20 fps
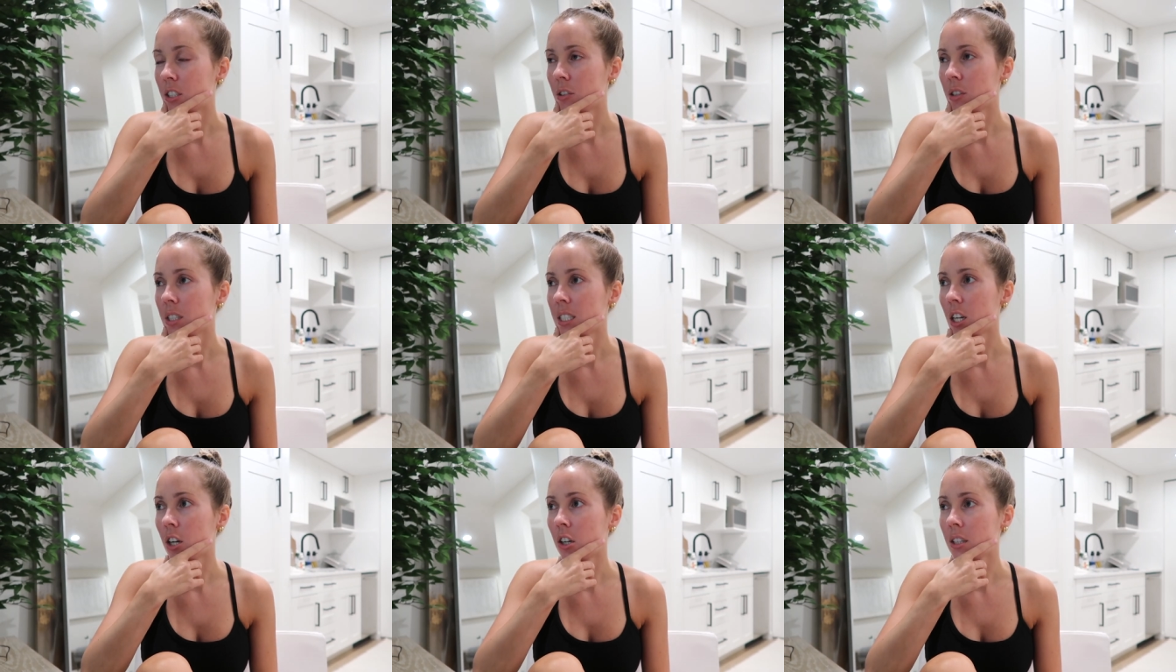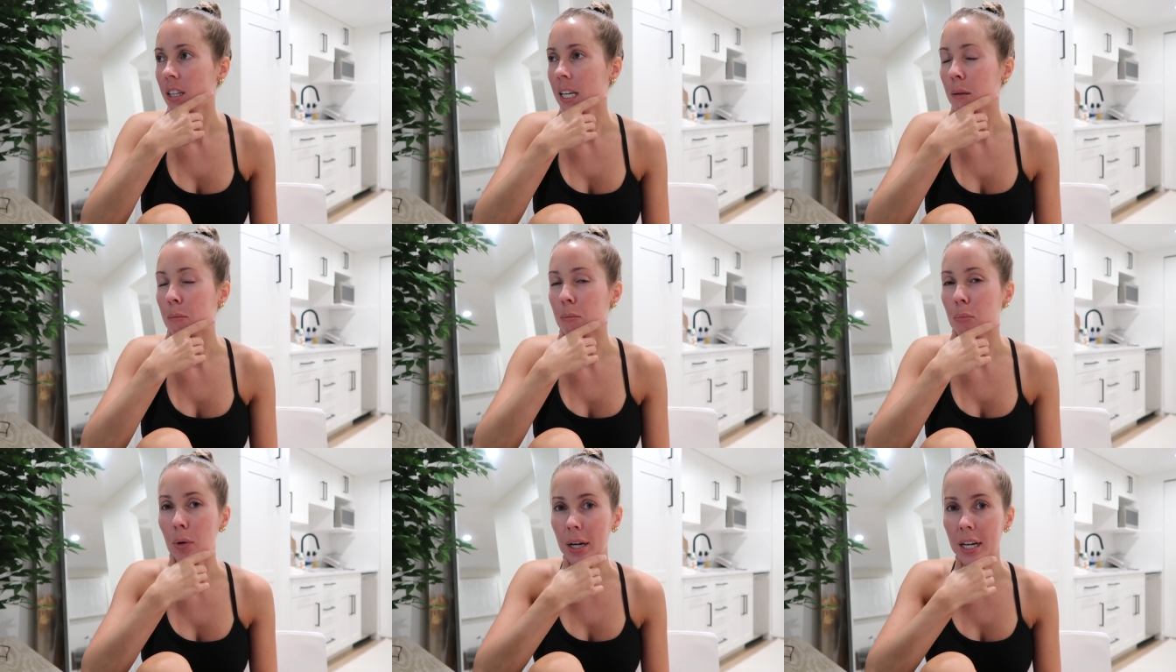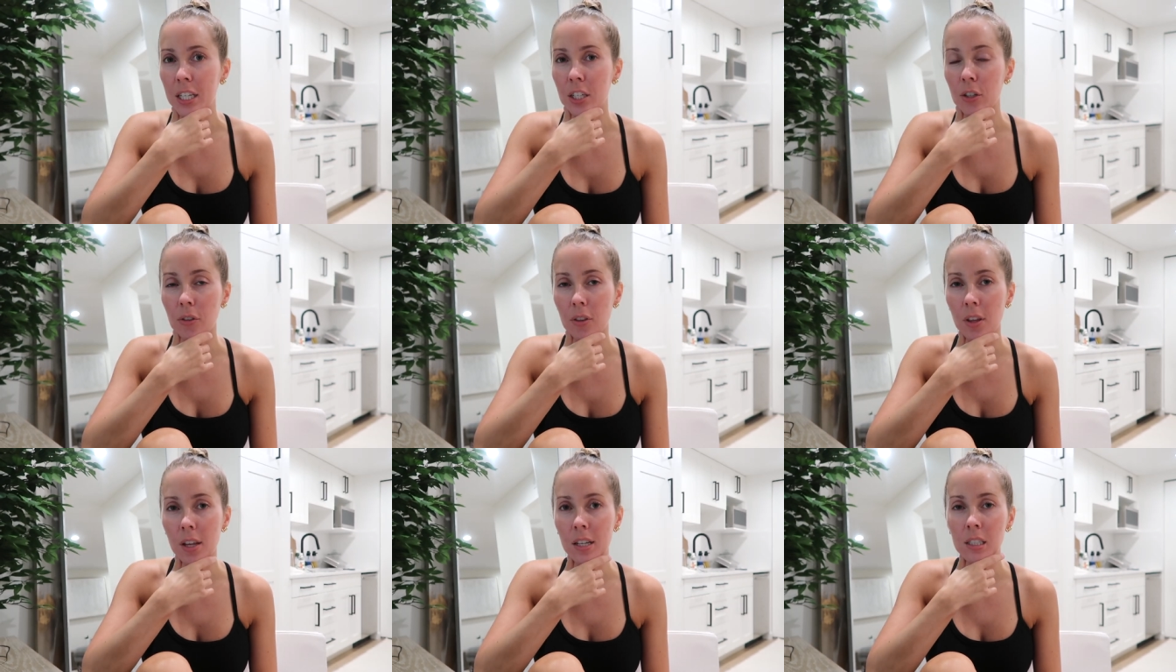So these aren't like brand
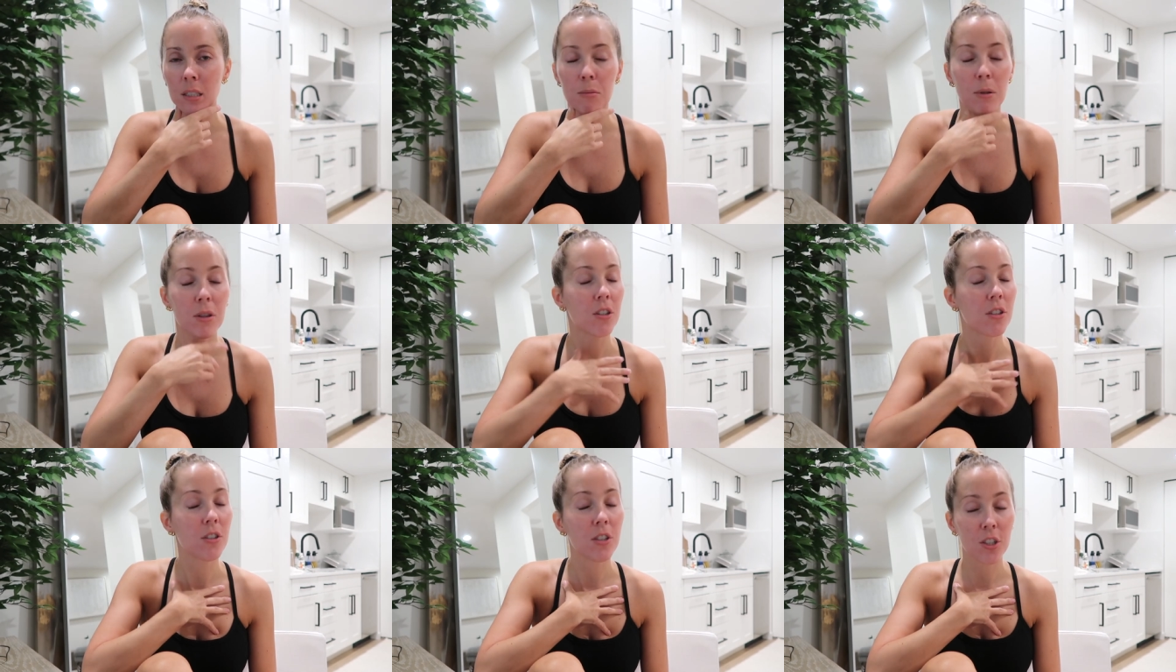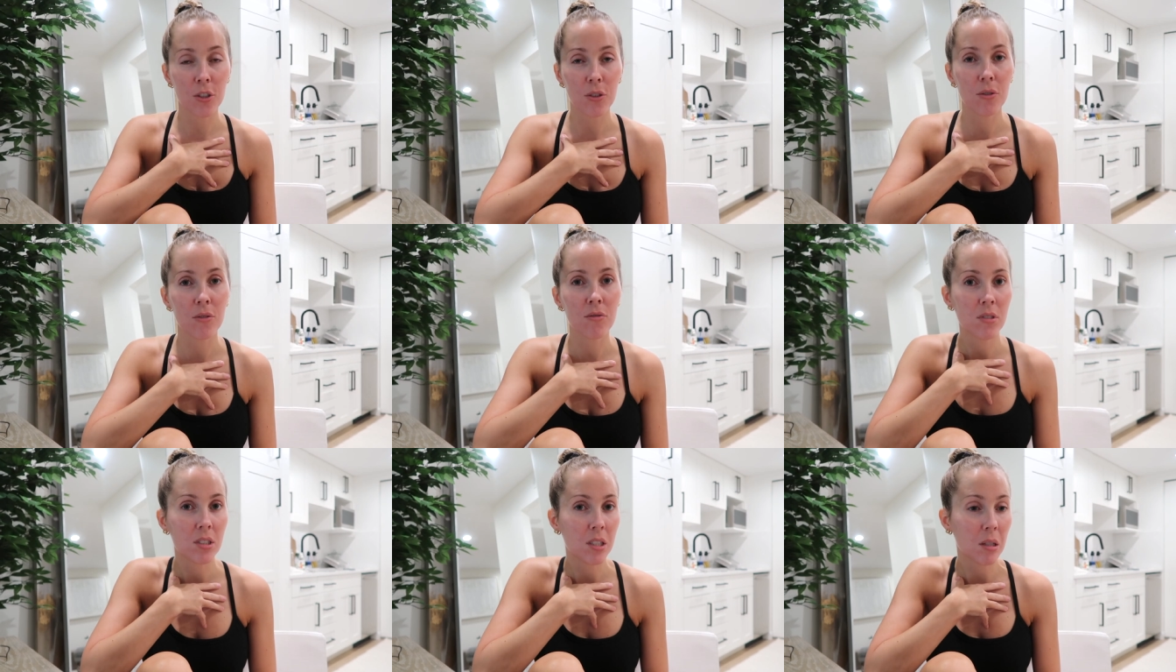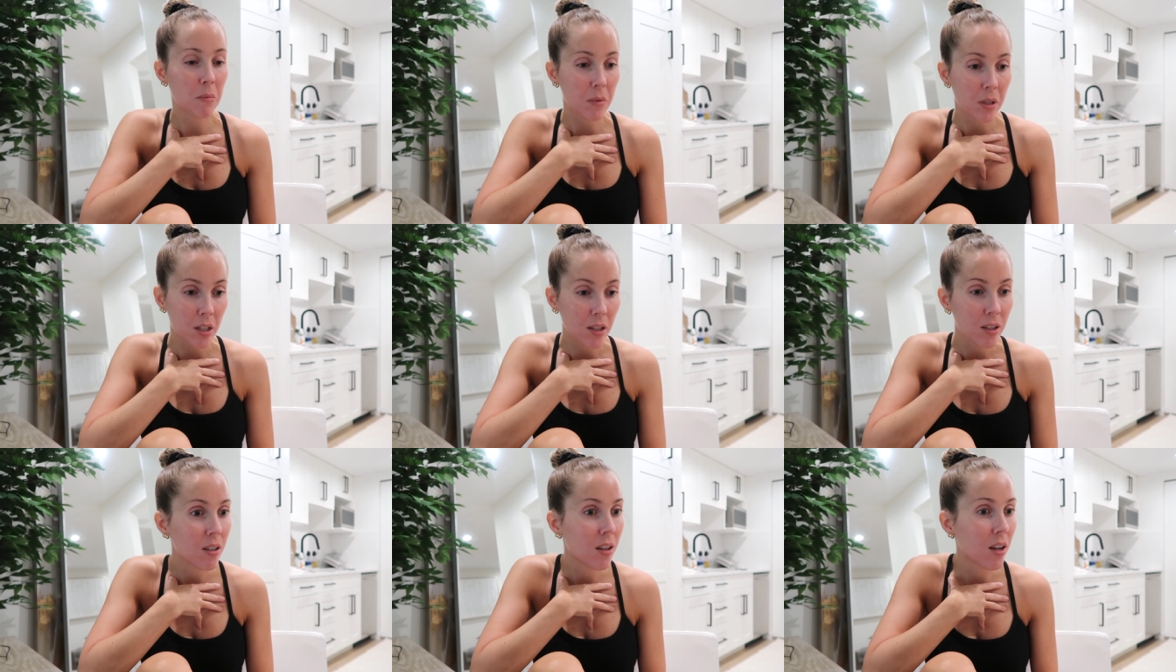new things, but they're new to
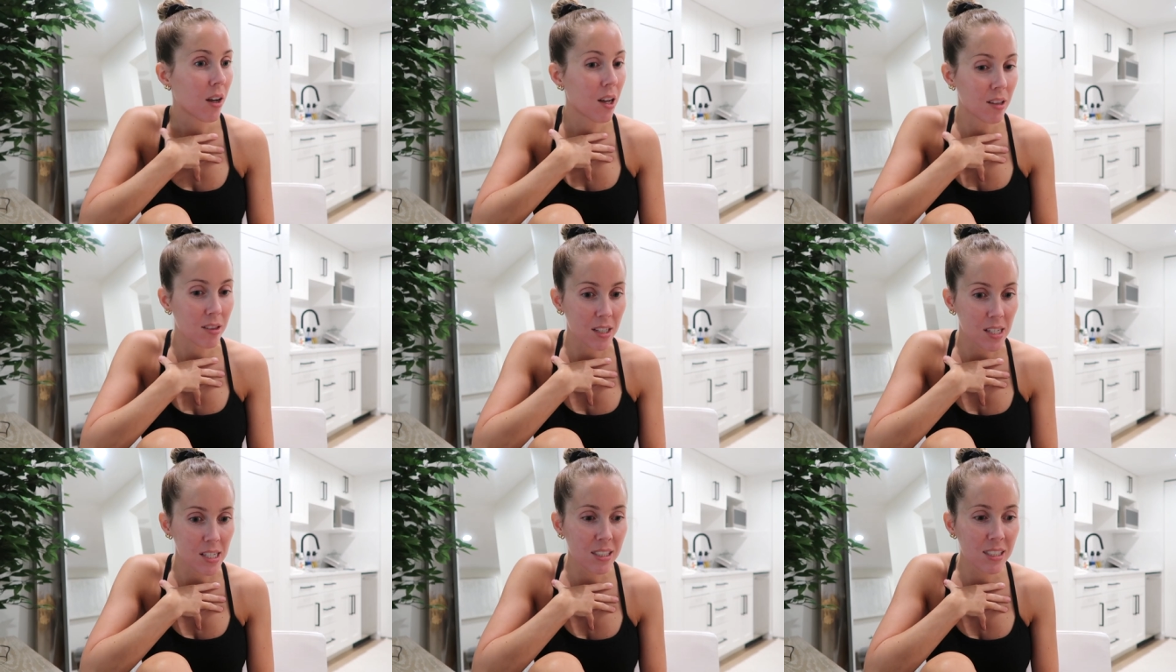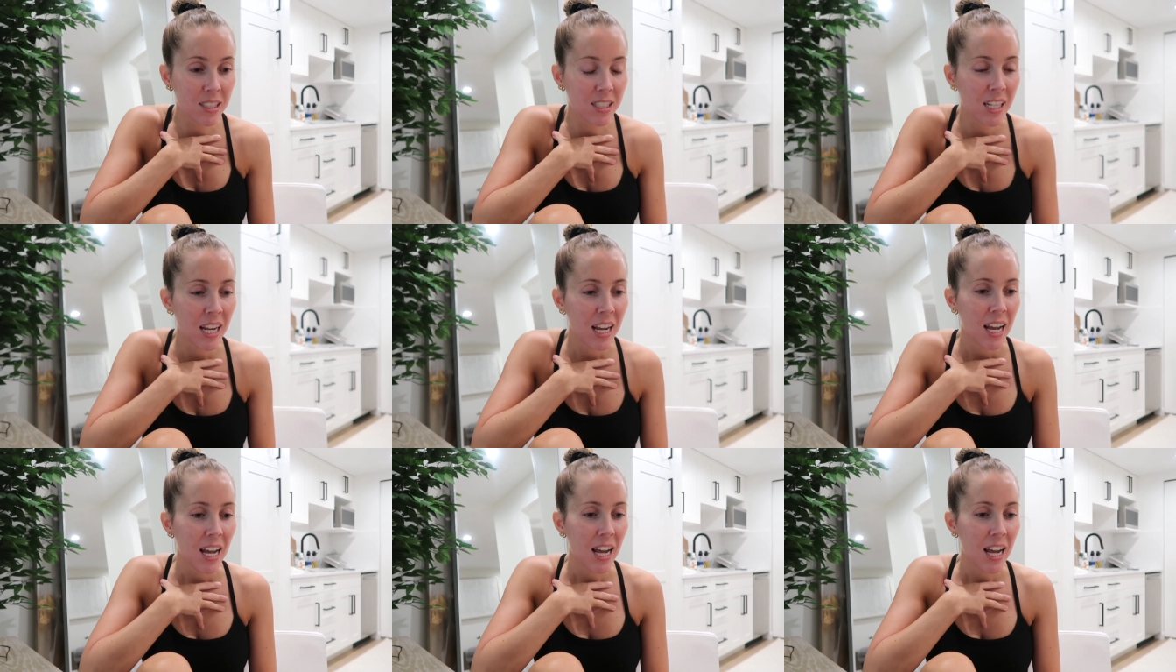me at least.